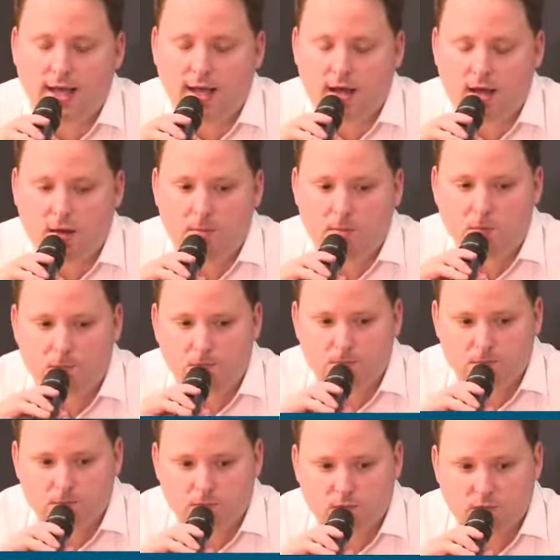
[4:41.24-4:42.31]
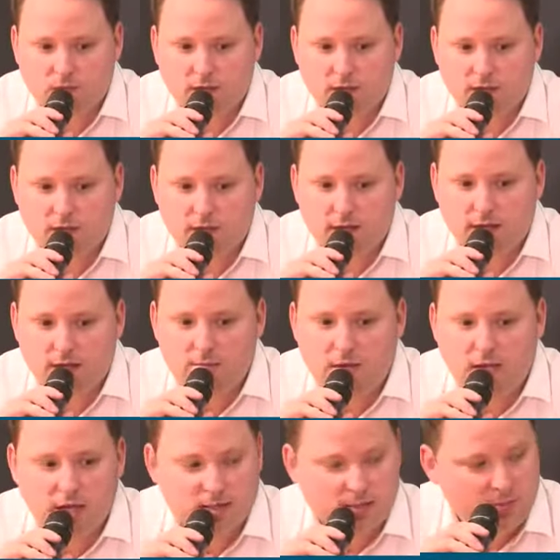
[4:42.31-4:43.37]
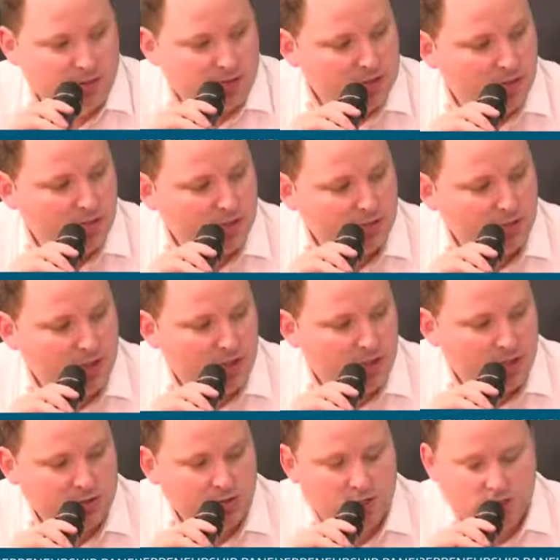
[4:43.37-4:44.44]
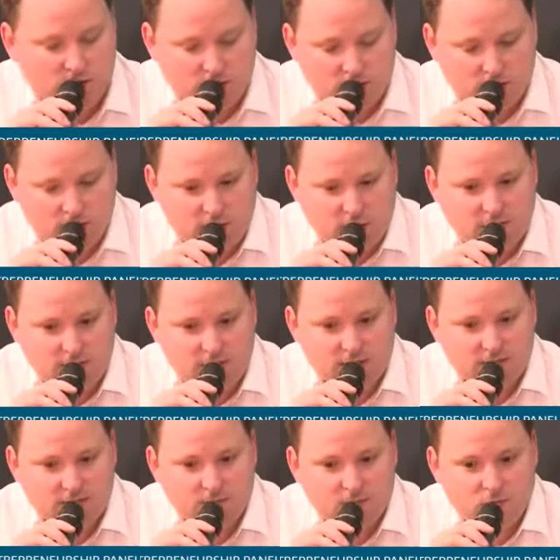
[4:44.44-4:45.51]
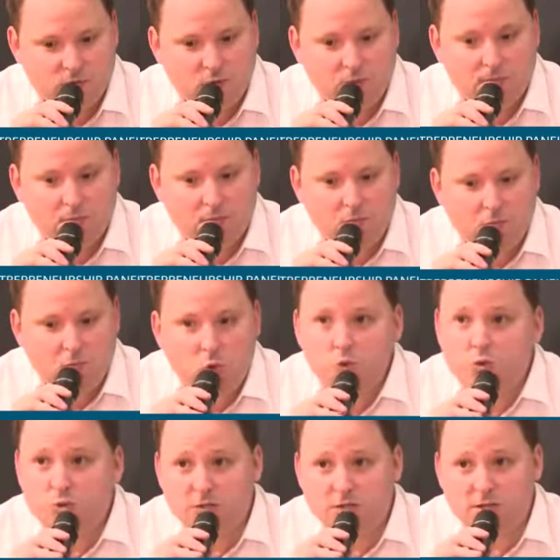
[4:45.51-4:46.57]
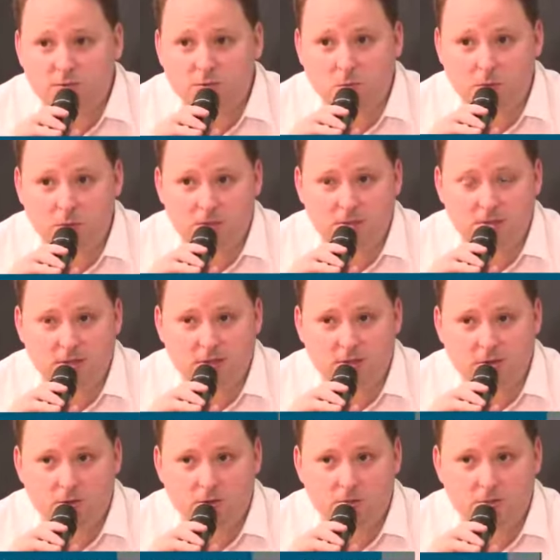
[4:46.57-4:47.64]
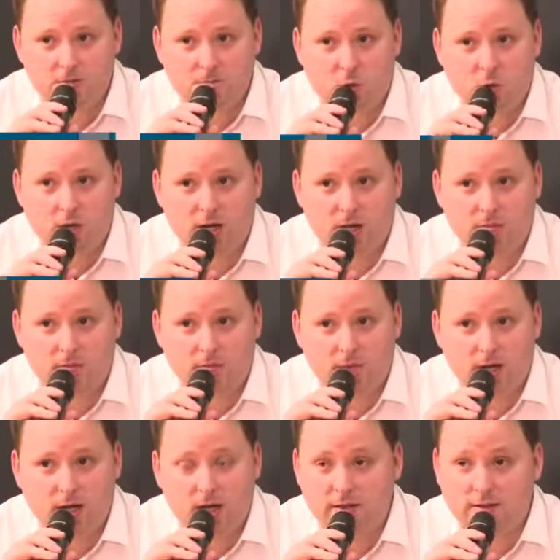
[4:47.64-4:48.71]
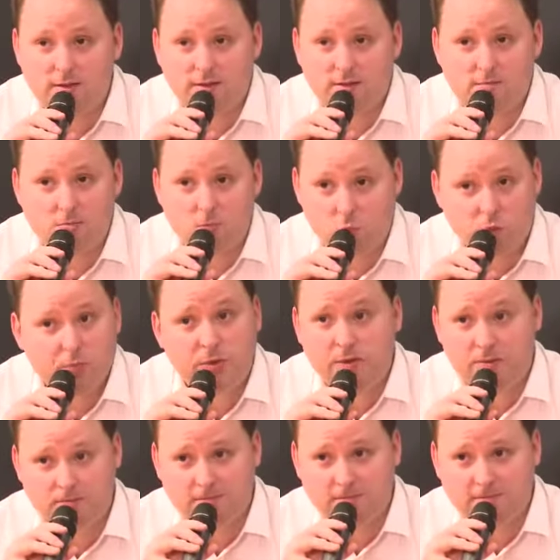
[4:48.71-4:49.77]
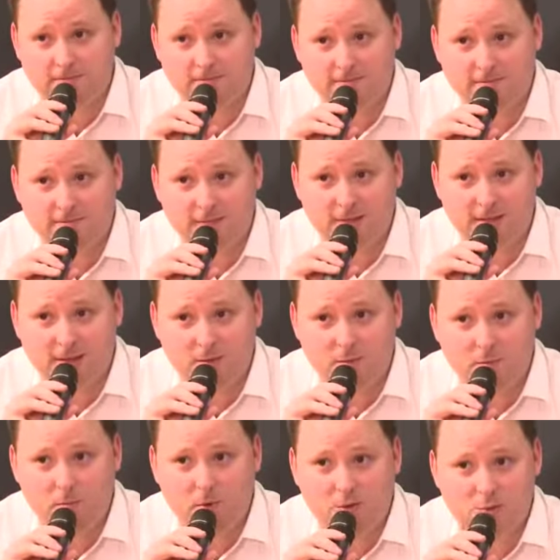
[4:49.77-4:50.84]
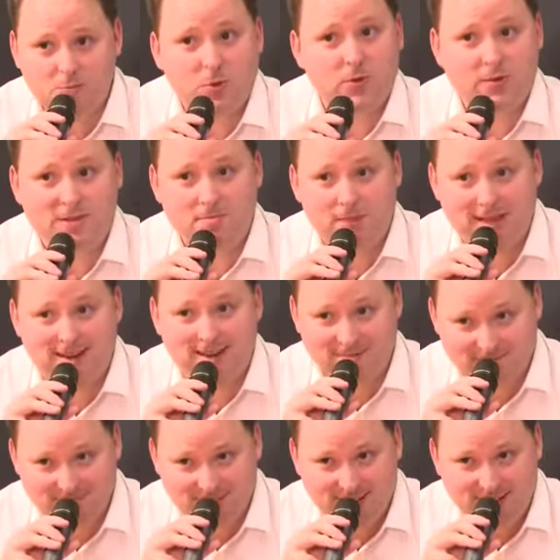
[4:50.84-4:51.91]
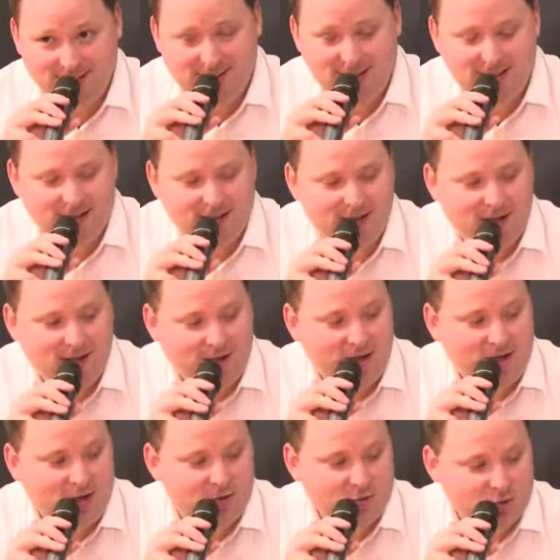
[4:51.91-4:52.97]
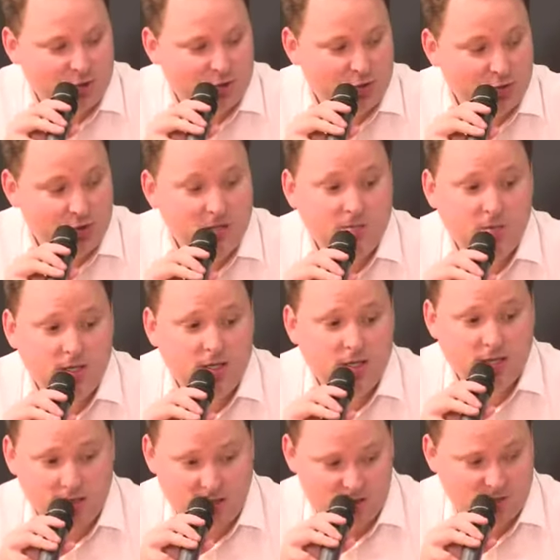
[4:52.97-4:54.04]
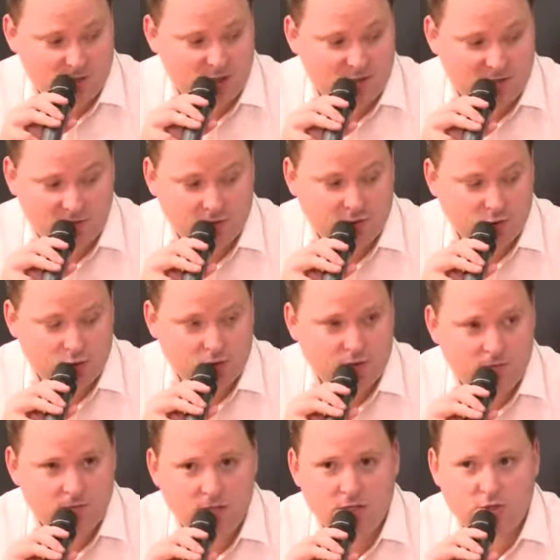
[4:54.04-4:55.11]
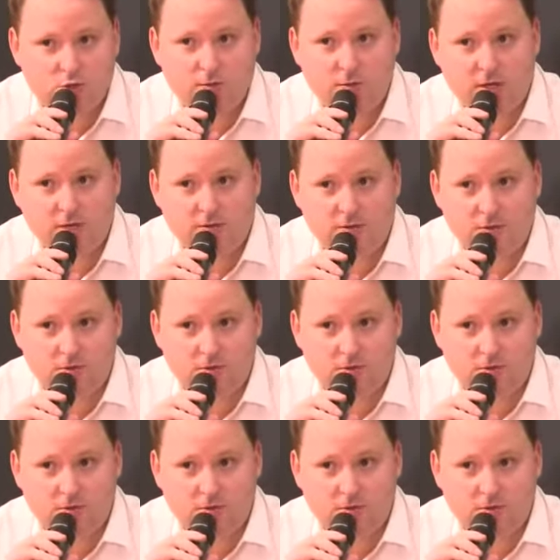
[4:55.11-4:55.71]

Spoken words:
And may I say, because I was reading actually the leaflet, the most successful person in those programs are women, much more than men. Should it be in the J-Force or should it be in Jumia? If